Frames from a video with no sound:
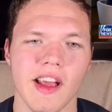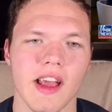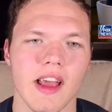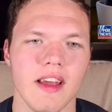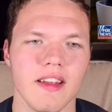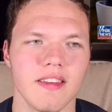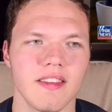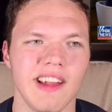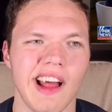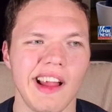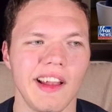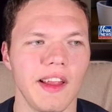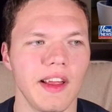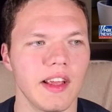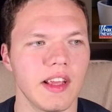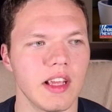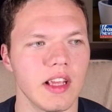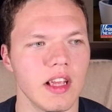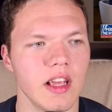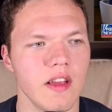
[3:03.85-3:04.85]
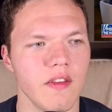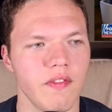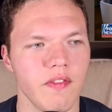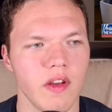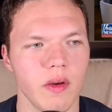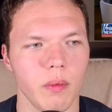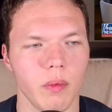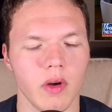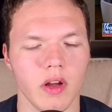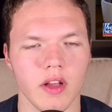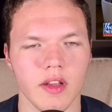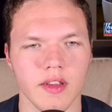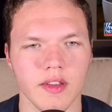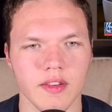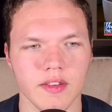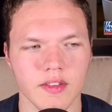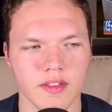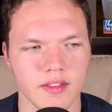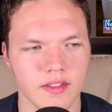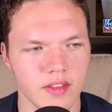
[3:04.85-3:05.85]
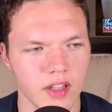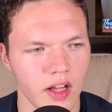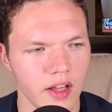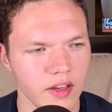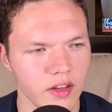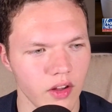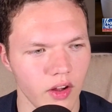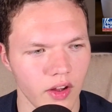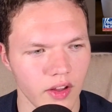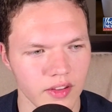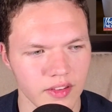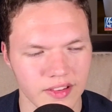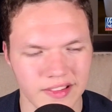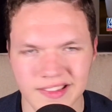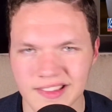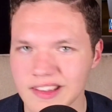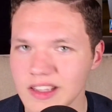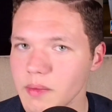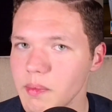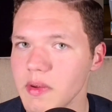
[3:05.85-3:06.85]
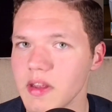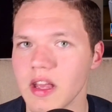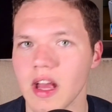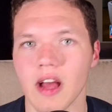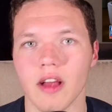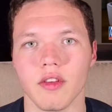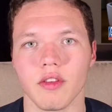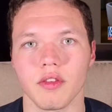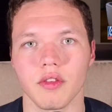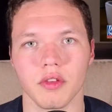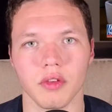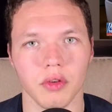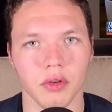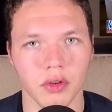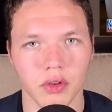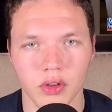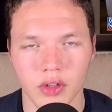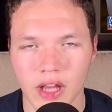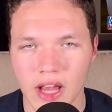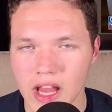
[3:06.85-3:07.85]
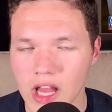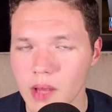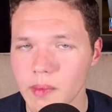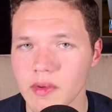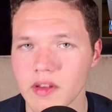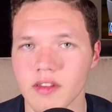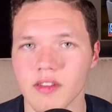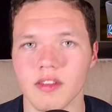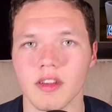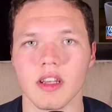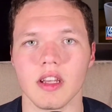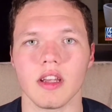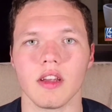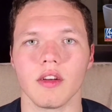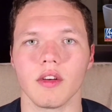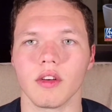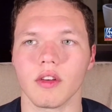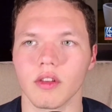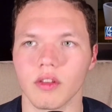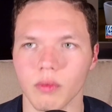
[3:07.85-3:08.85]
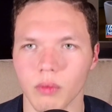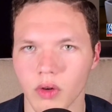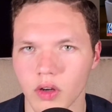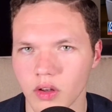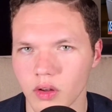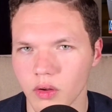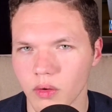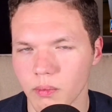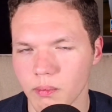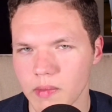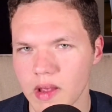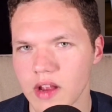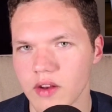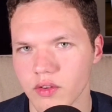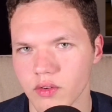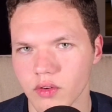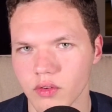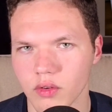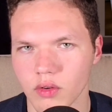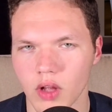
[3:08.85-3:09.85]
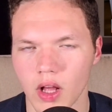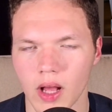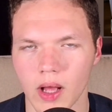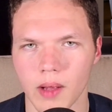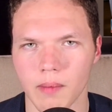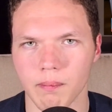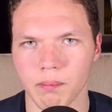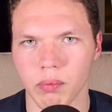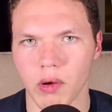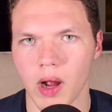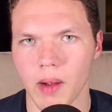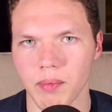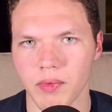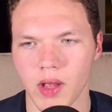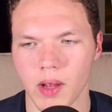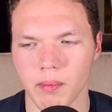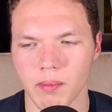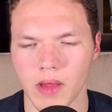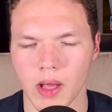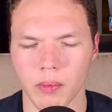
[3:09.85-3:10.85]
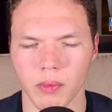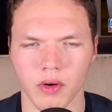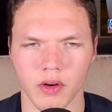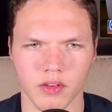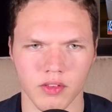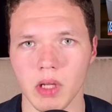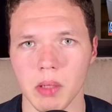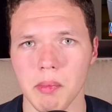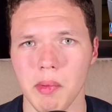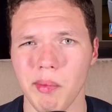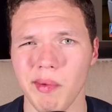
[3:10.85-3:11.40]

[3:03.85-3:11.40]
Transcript: it's not like if it was done on CBS or ABC or one of the major primetime networks. But